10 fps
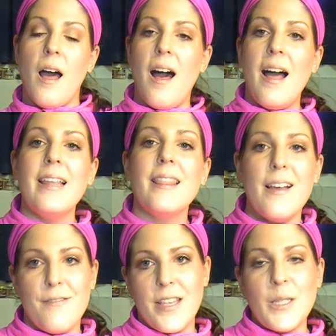I
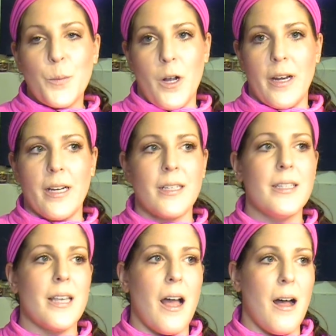love these
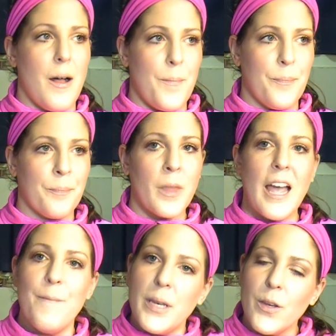products.
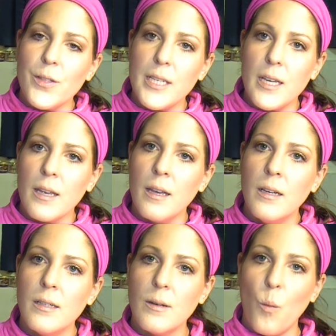I've been using
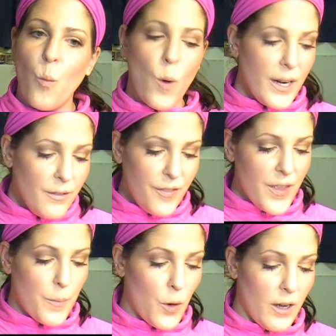one of
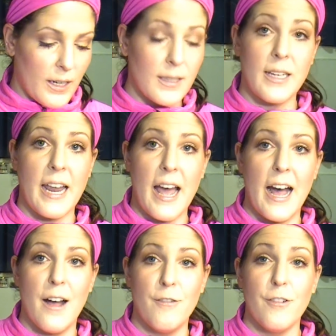the products that I
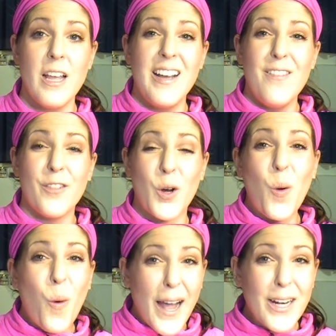have for
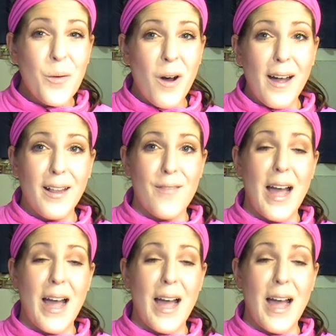quite a while.